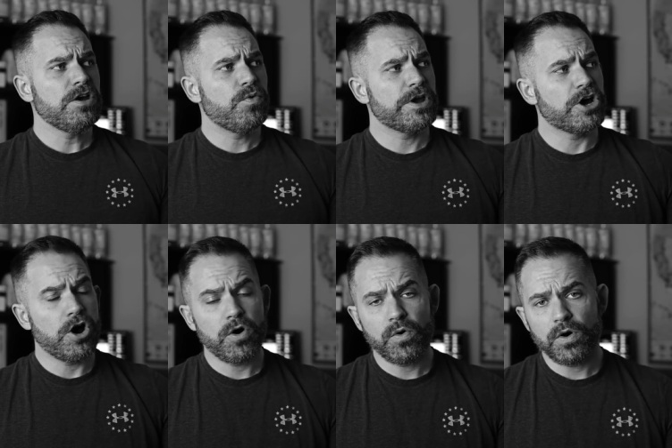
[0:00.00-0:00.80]
we
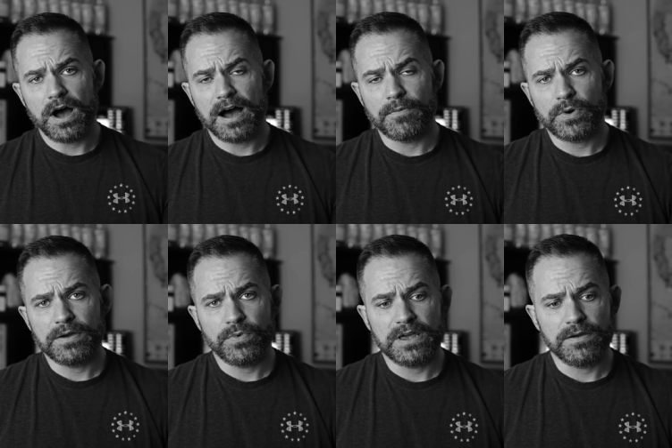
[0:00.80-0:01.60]
go,
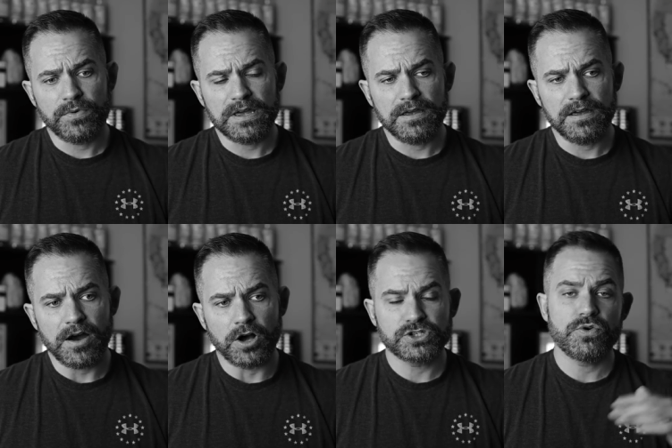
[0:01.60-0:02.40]
we
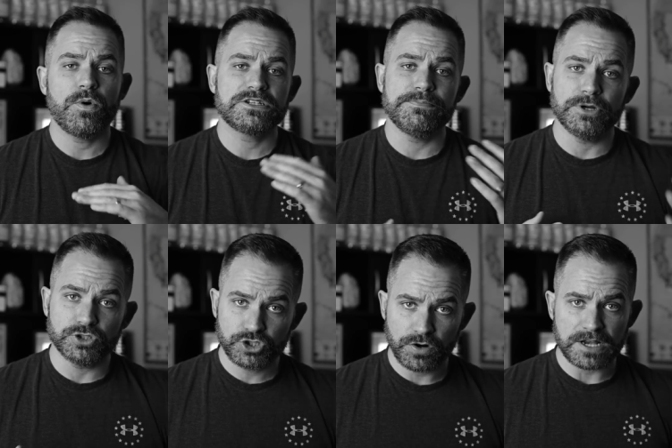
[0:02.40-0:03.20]
also want to
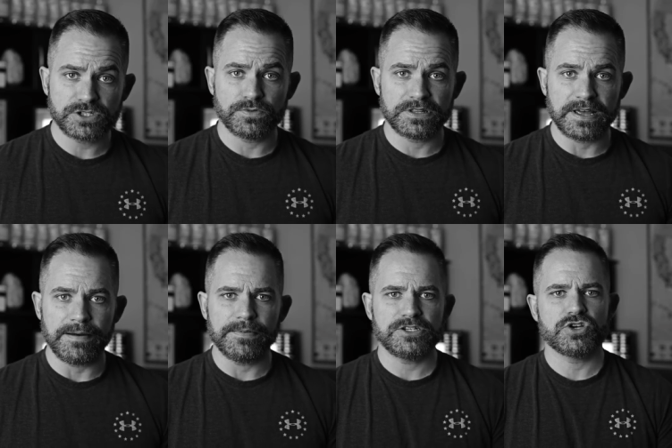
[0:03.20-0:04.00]
build trust with
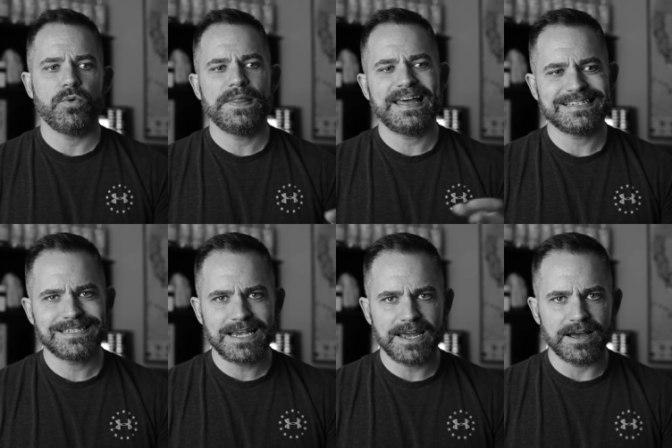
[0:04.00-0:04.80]
them. And so when they
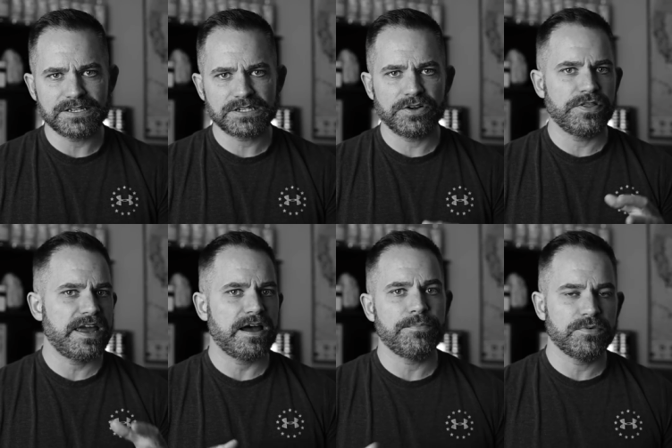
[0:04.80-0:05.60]
see us and
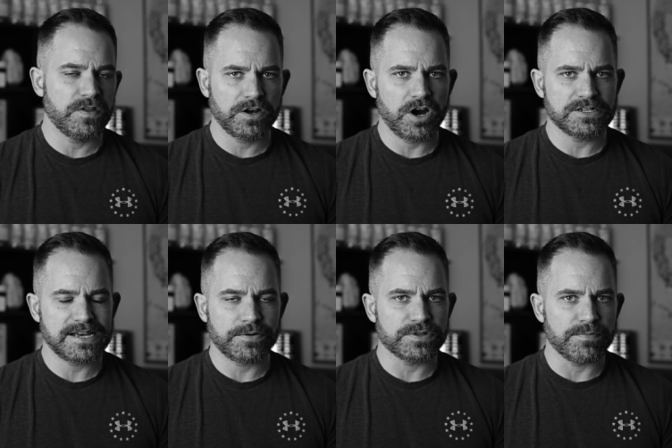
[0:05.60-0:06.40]
they come in
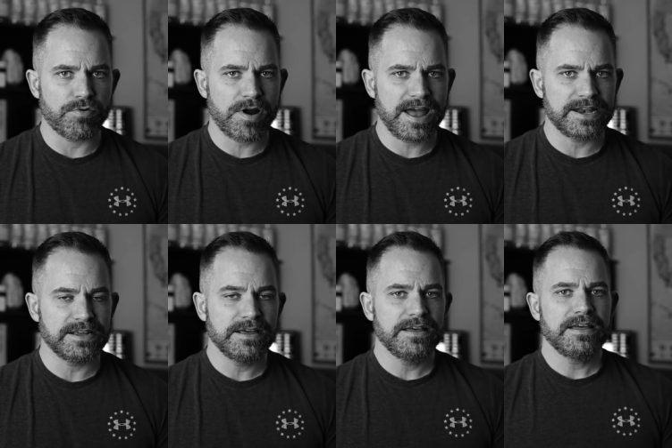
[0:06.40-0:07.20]
contact with the brand,
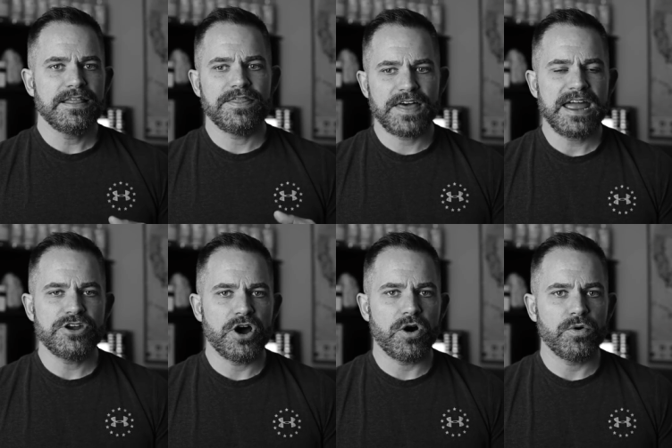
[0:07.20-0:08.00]
they
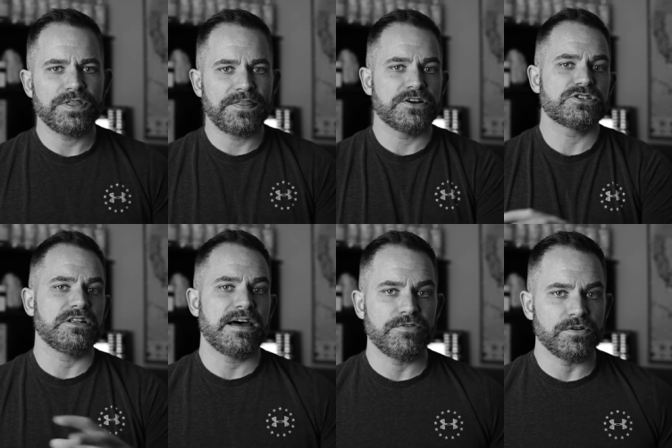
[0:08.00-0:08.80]
know that there's a
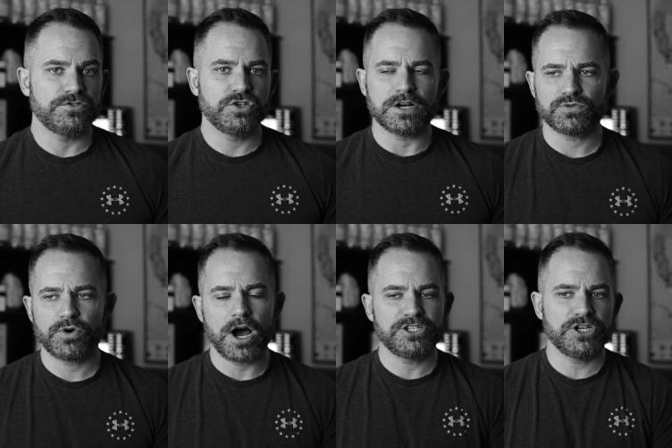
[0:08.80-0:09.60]
level of trust.
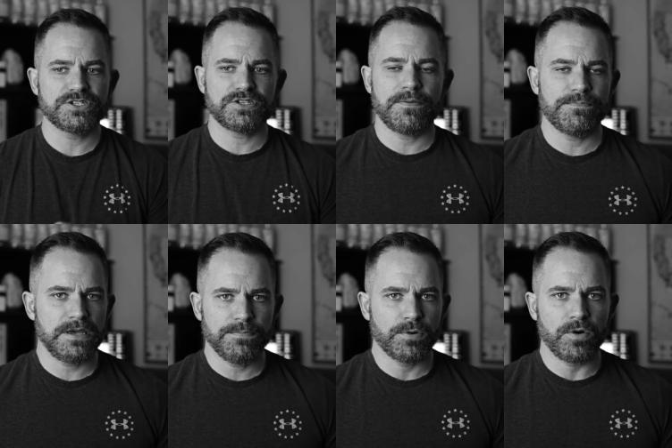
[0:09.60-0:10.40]
We're not just some
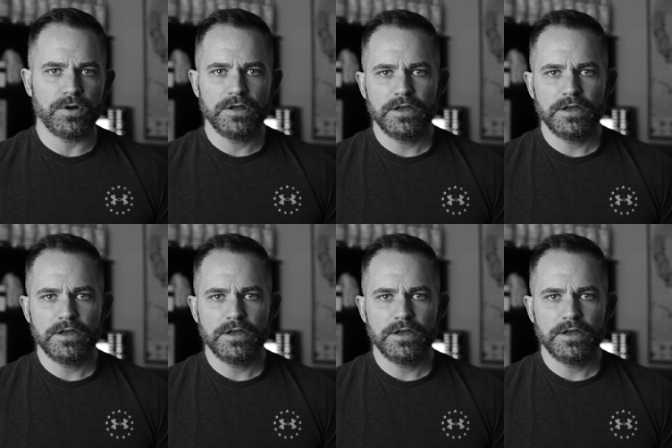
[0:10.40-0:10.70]
people,